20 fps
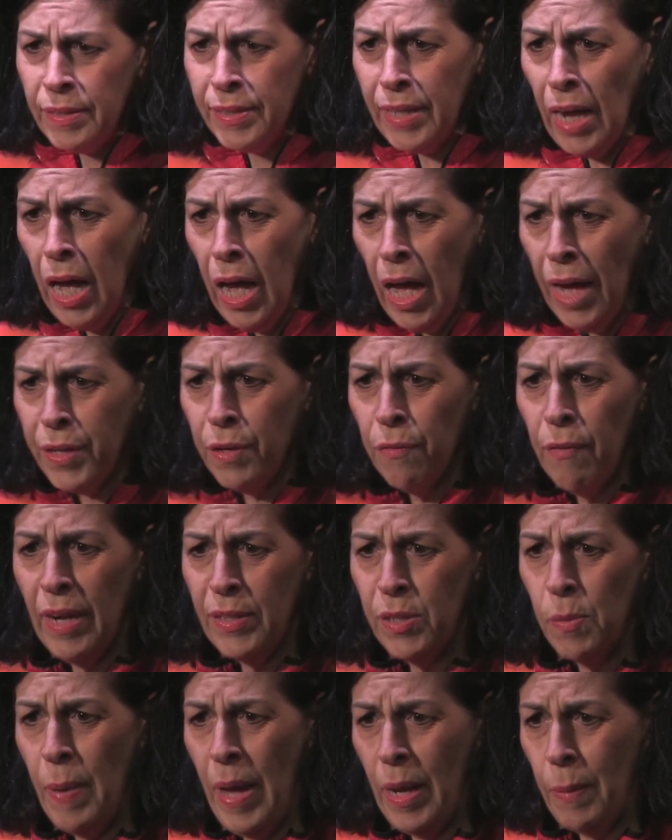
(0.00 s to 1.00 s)
Duh, you
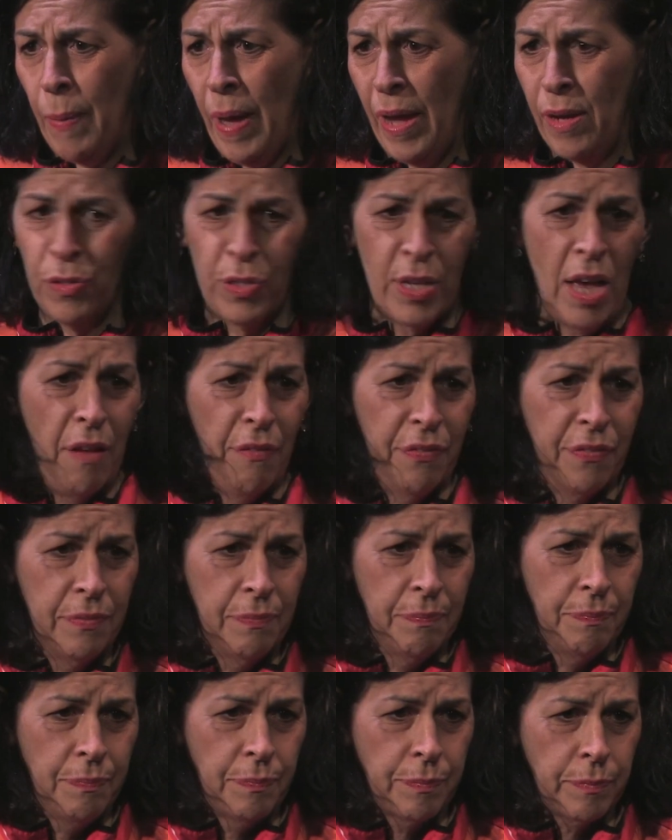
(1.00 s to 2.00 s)
ride your bike by
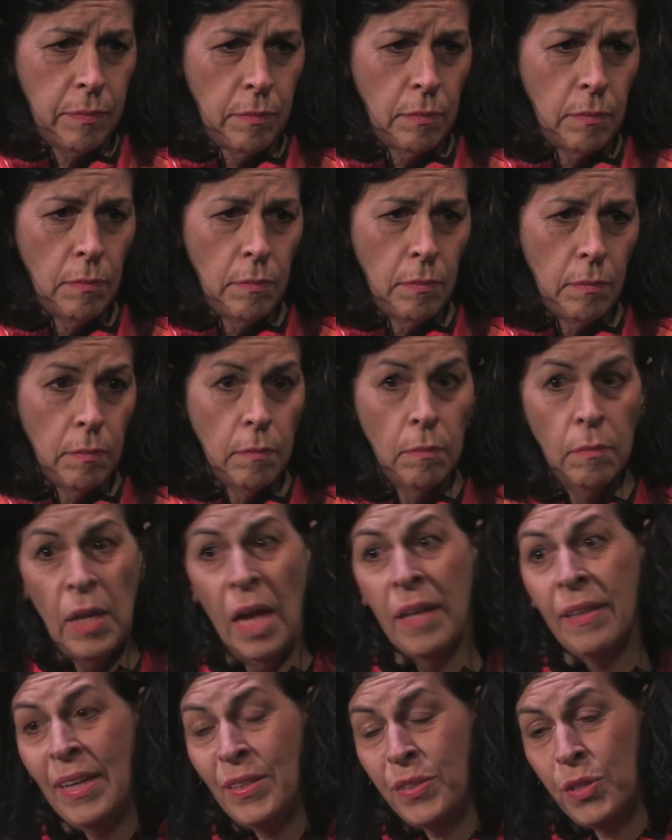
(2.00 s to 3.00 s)
yourself.
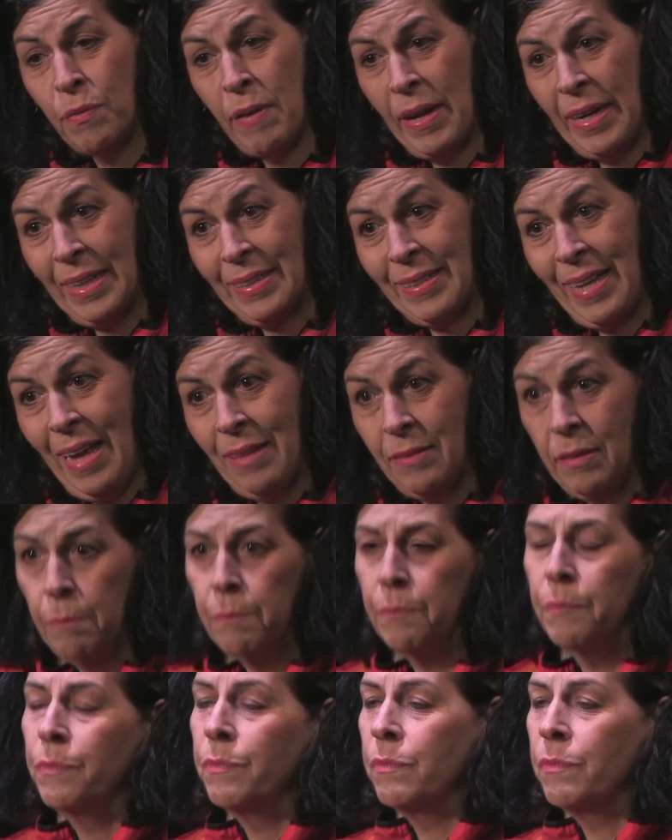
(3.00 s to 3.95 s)
Unless you're riding a tandem.